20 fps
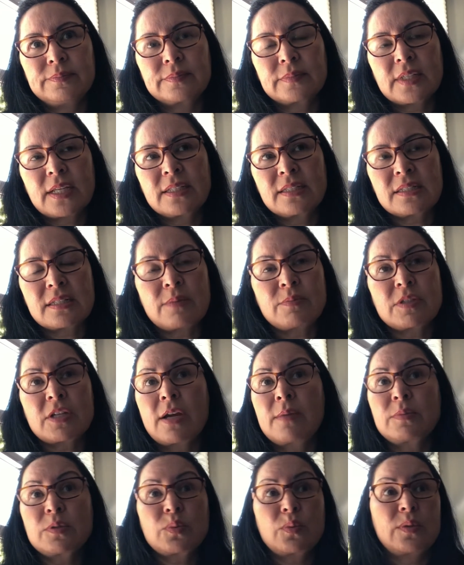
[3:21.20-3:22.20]
and
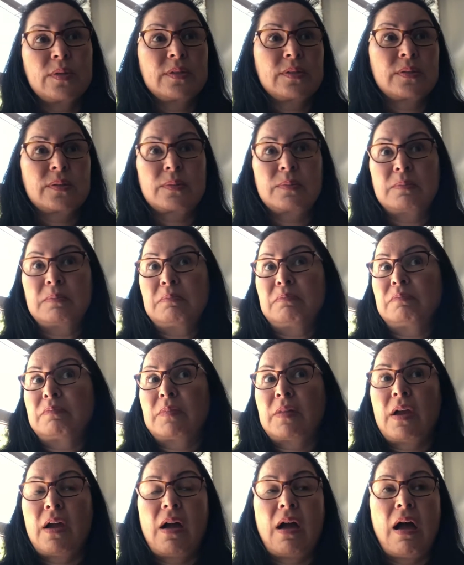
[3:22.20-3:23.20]
sometimes was,
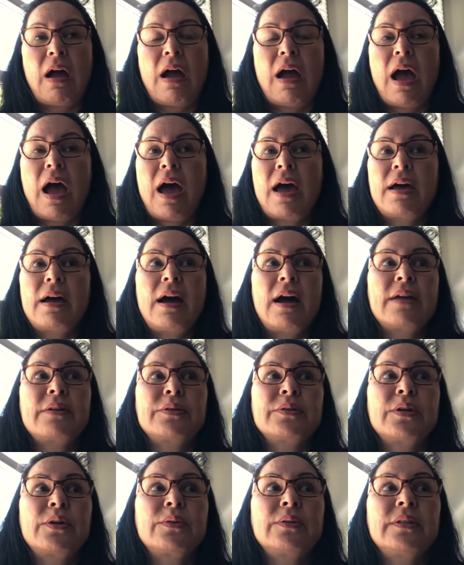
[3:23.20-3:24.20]
I don't
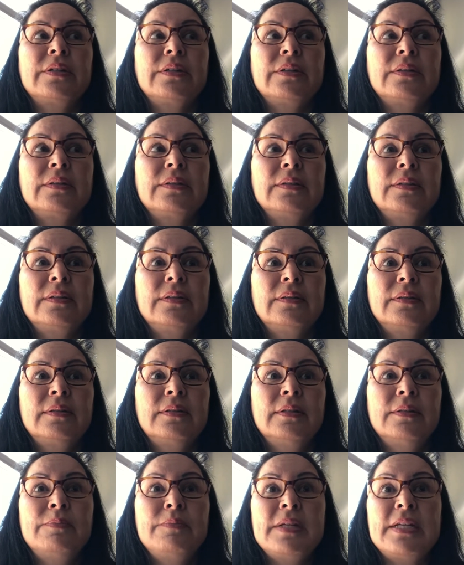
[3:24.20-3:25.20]
know,
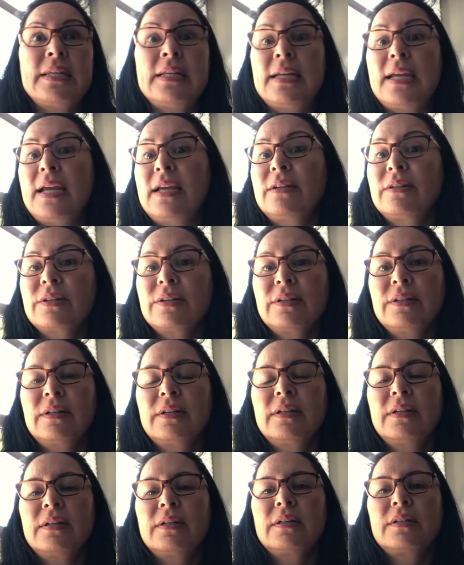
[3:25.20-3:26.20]
the mediator
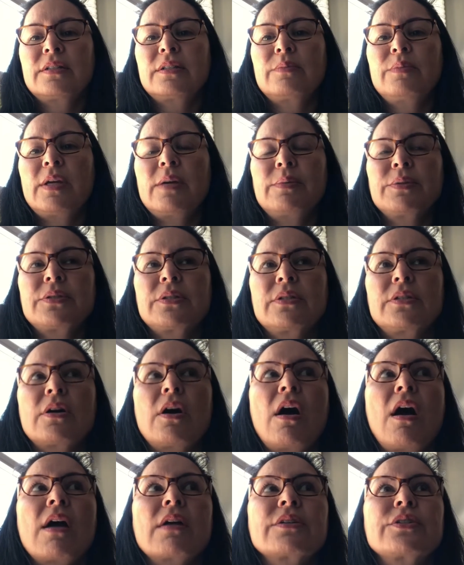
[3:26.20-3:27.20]
to be able to
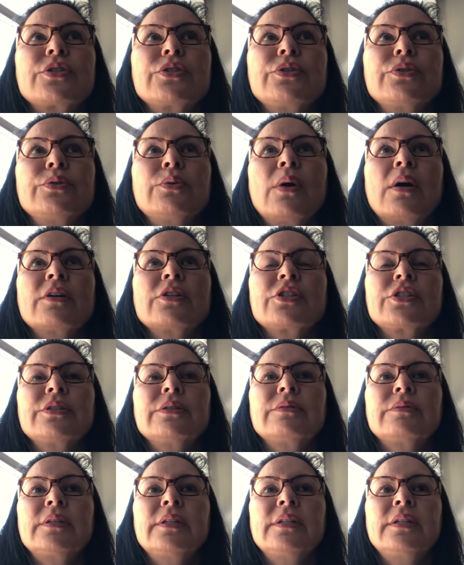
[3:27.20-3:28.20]
talk to our
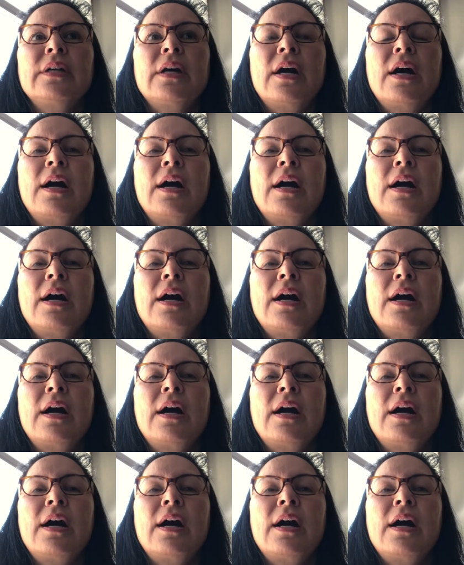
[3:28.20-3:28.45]
children,